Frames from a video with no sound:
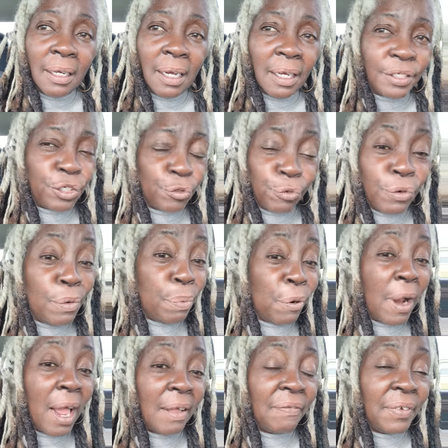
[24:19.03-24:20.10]
A true
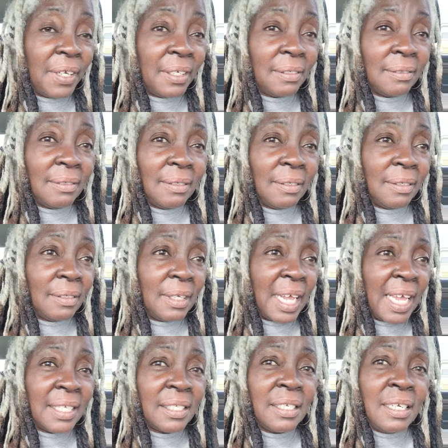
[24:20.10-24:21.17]
prophet
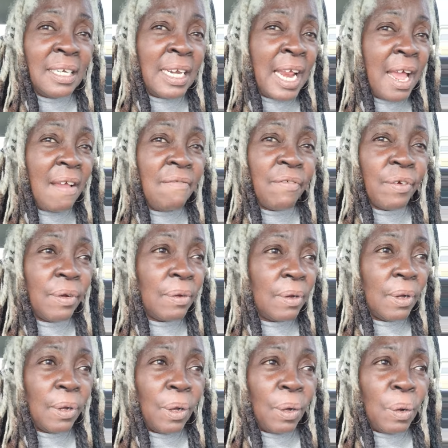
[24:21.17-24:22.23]
has never
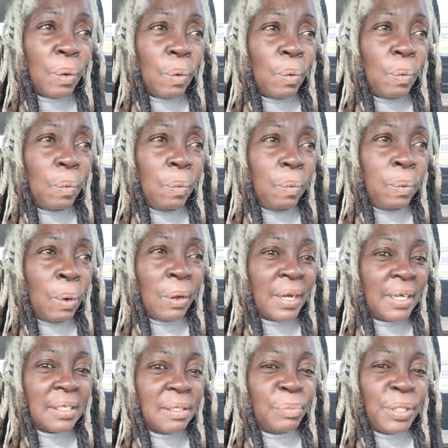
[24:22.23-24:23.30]

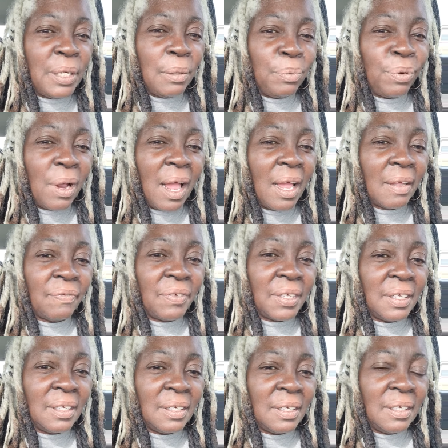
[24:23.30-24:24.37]
wanted to be a
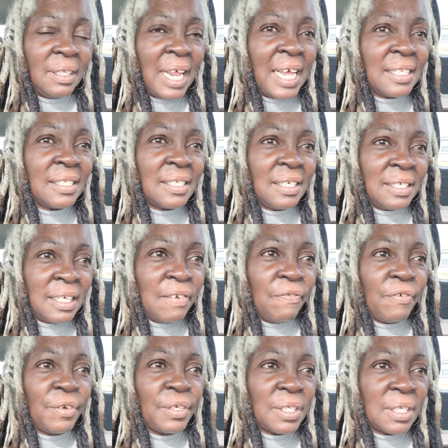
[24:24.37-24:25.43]
prophet. That's the
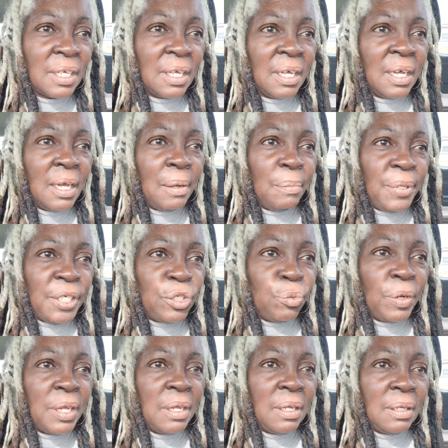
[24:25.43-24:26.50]
difference
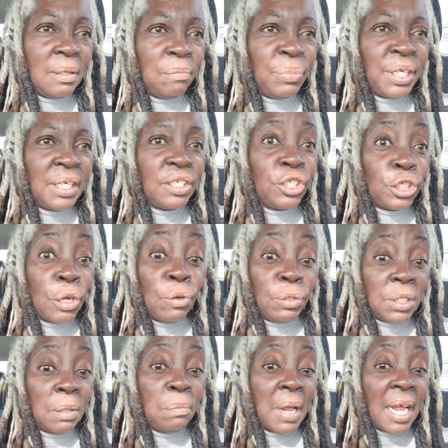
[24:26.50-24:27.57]
between being
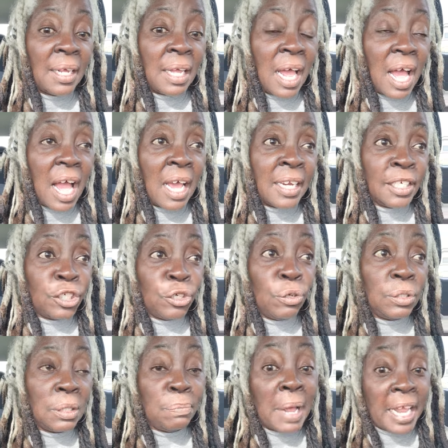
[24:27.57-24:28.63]
chosen by God and
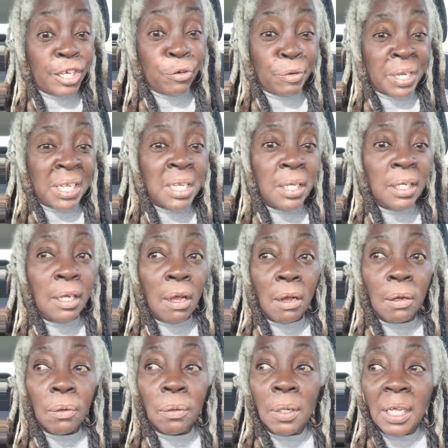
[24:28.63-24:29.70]
chosen by your
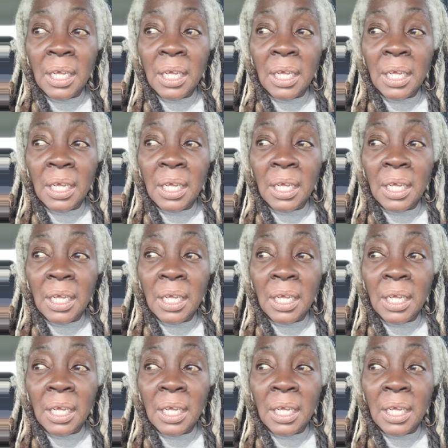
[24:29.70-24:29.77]
ego